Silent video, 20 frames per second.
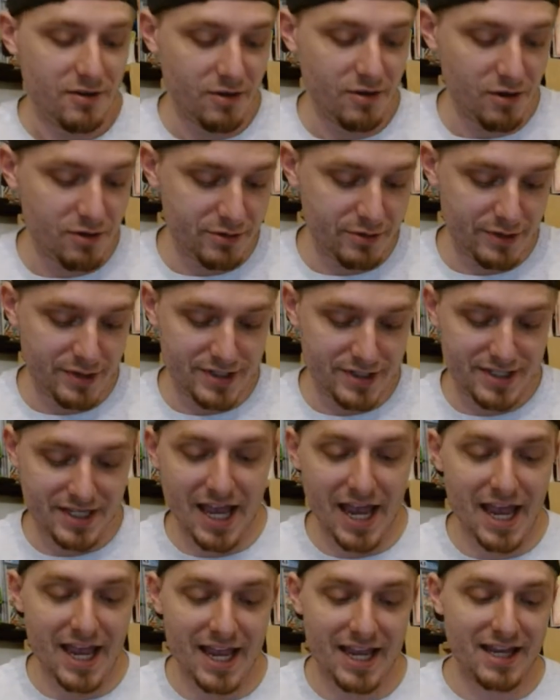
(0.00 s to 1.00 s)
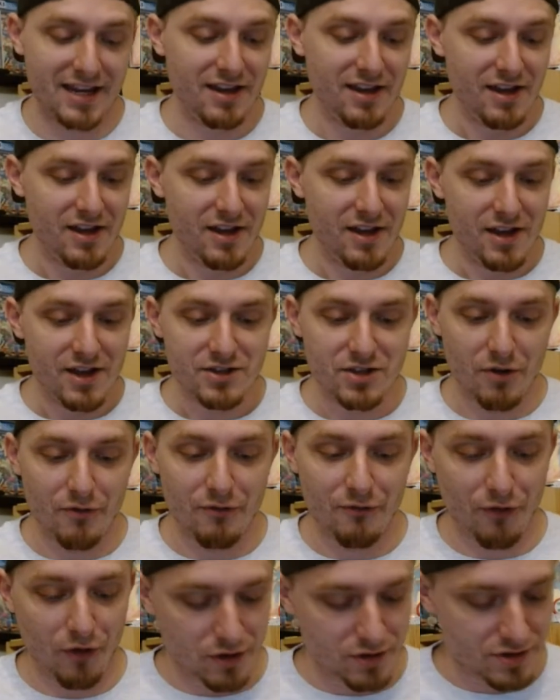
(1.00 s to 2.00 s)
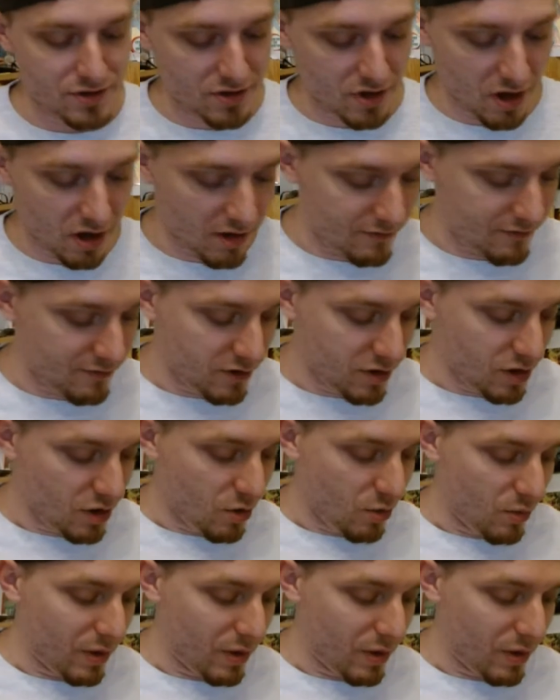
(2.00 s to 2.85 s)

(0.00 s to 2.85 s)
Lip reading: Those are insane. So first off,